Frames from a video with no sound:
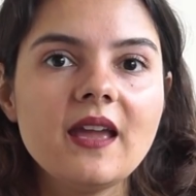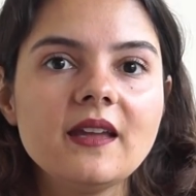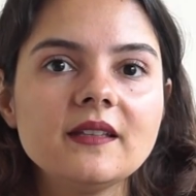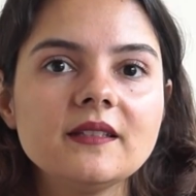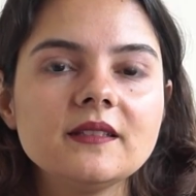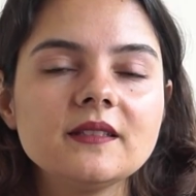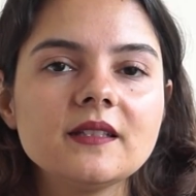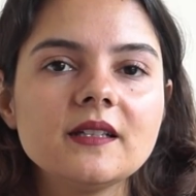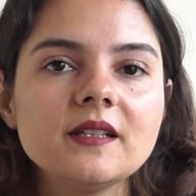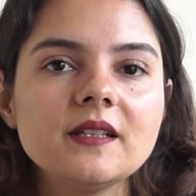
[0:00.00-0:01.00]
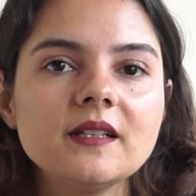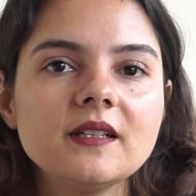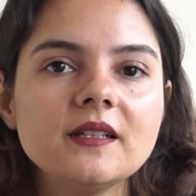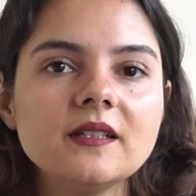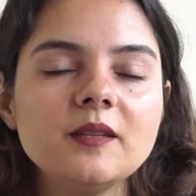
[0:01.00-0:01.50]
and
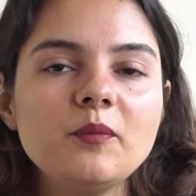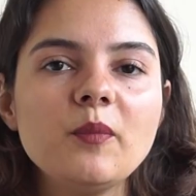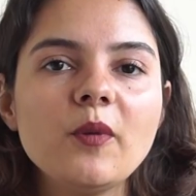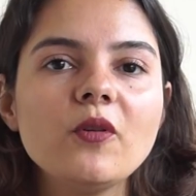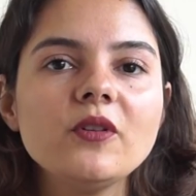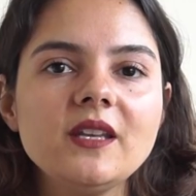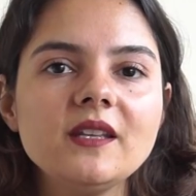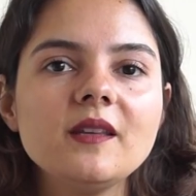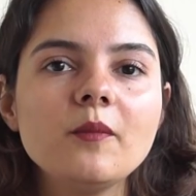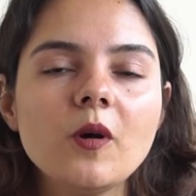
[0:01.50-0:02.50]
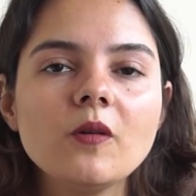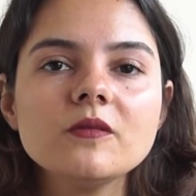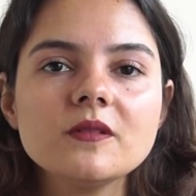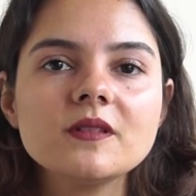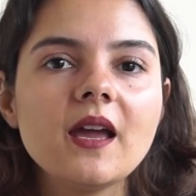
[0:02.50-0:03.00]
the people who need the
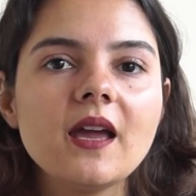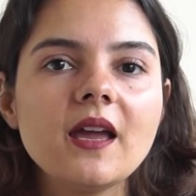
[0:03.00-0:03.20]
most